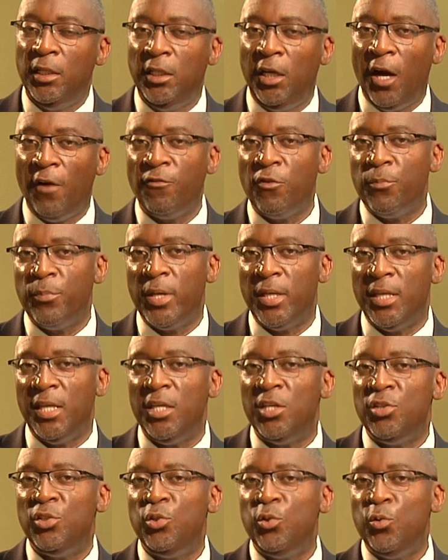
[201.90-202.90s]
government
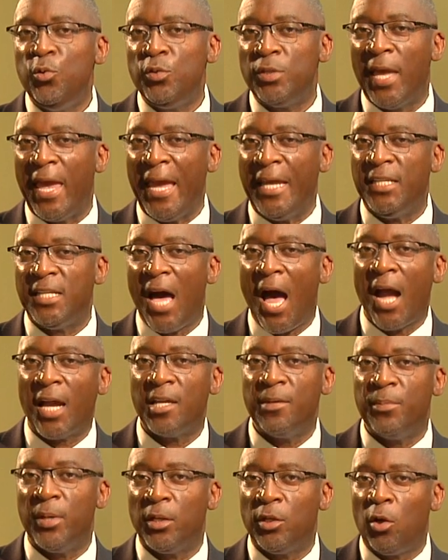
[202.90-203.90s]
issues a
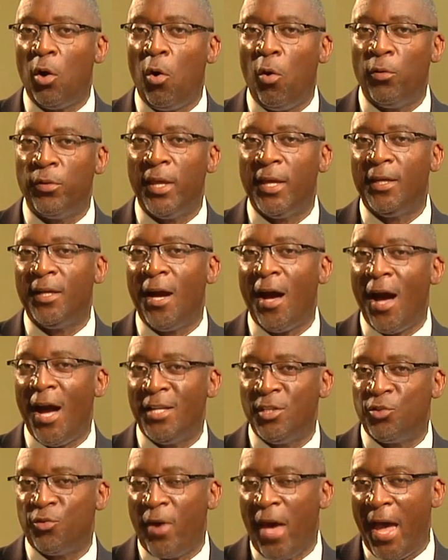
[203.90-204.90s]
document called a
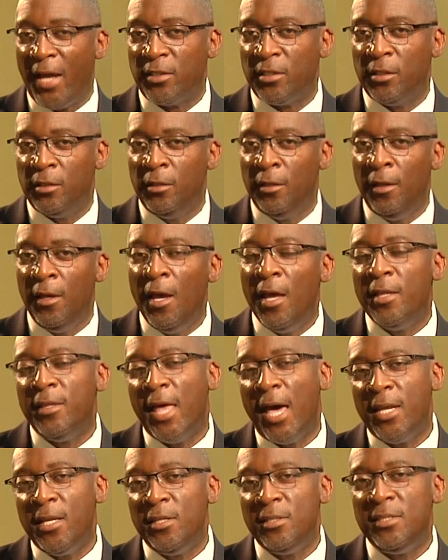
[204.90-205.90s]
contract.
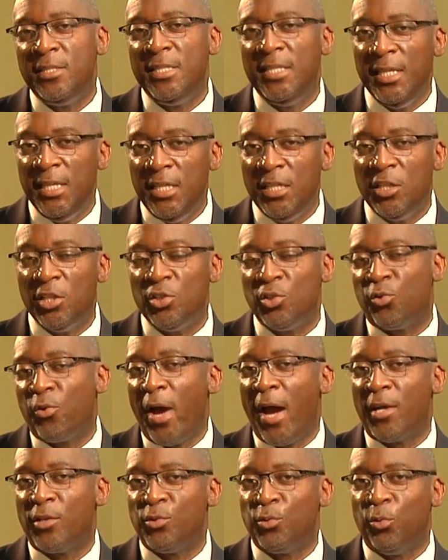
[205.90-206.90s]
That is the
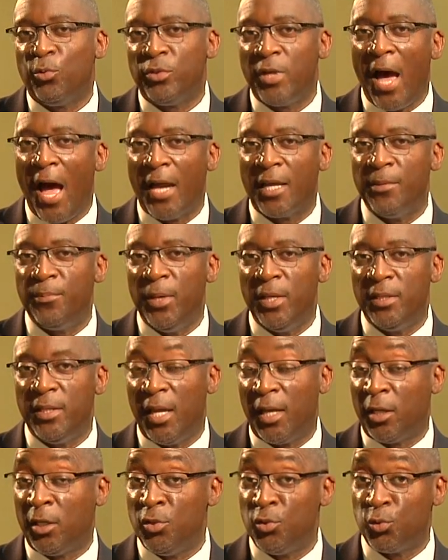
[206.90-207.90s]
contractual document
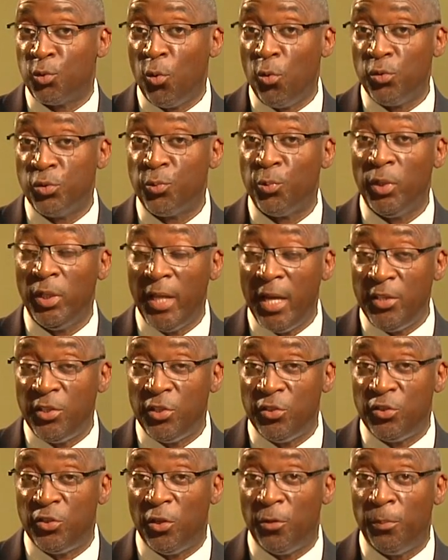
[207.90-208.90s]
that controls the
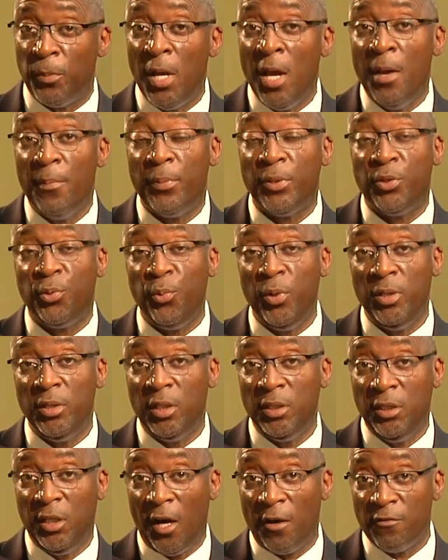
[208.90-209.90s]
relationship between
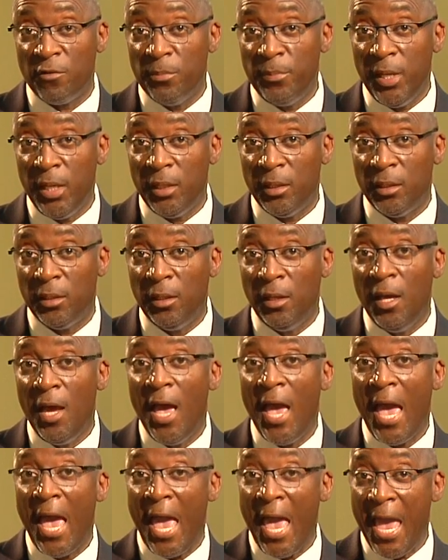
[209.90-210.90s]
the government
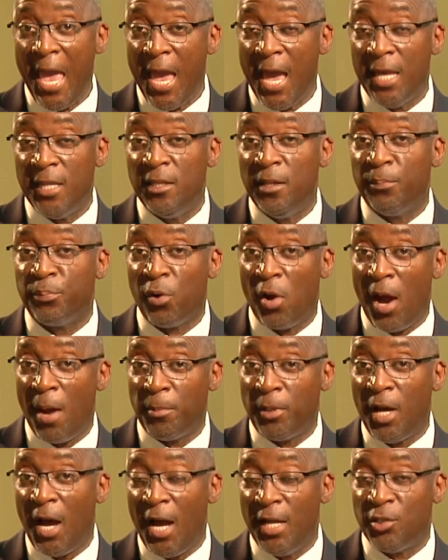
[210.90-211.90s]
and the
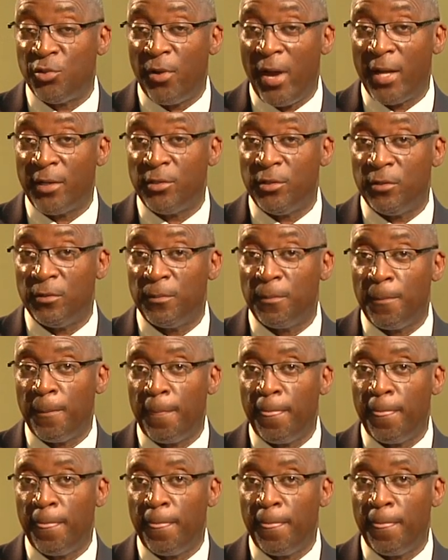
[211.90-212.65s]
prime contractor.